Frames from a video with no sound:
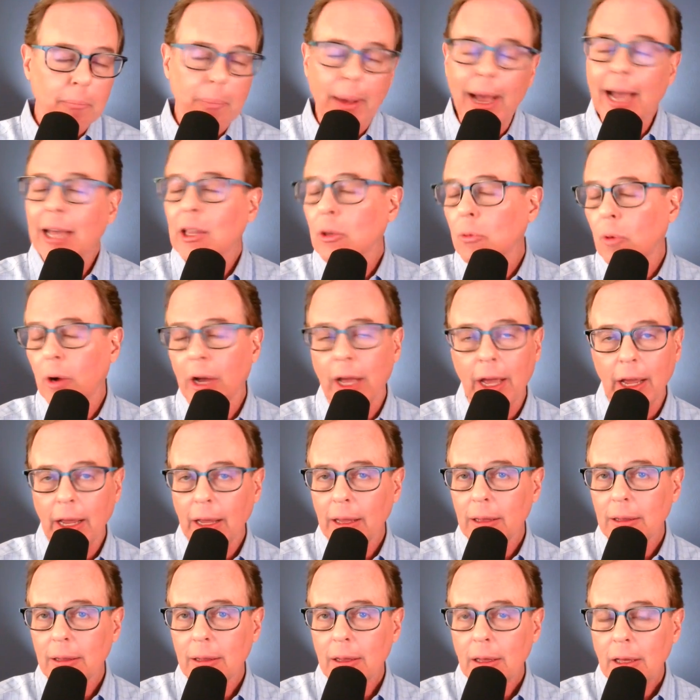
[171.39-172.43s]
And by the way,
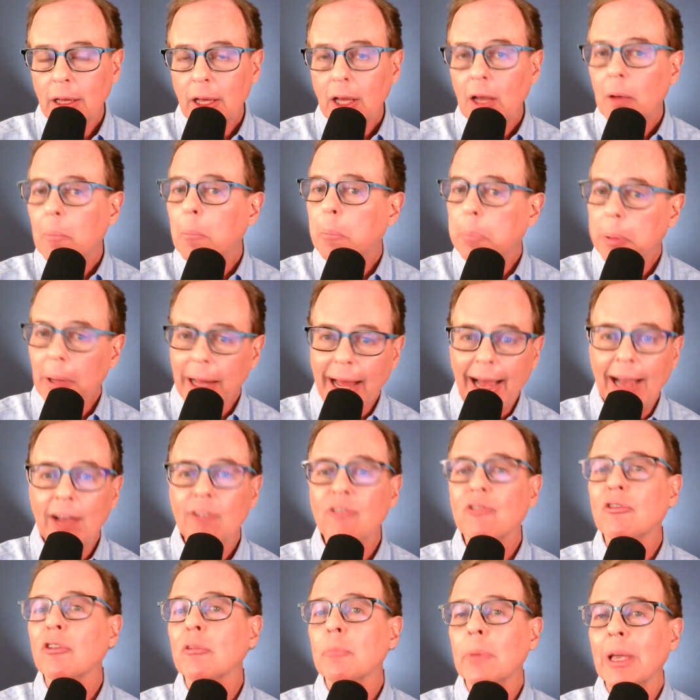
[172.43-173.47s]

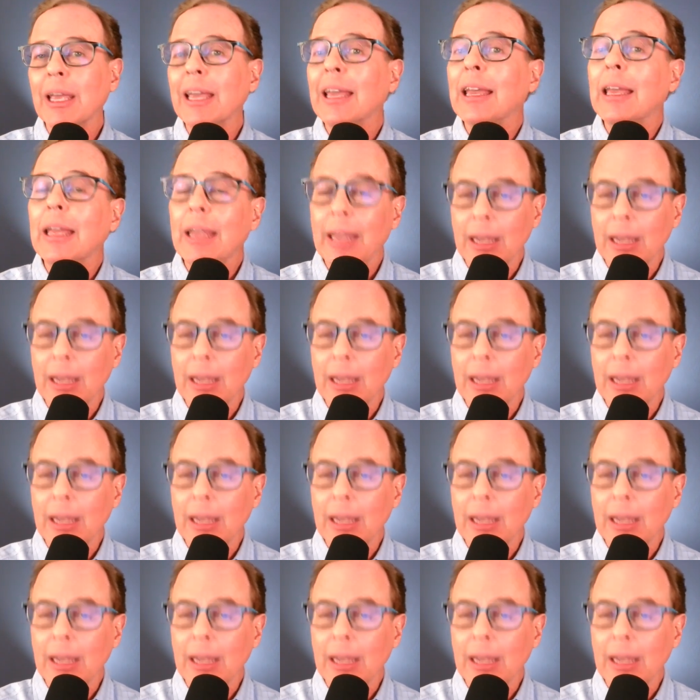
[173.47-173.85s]
blasphemy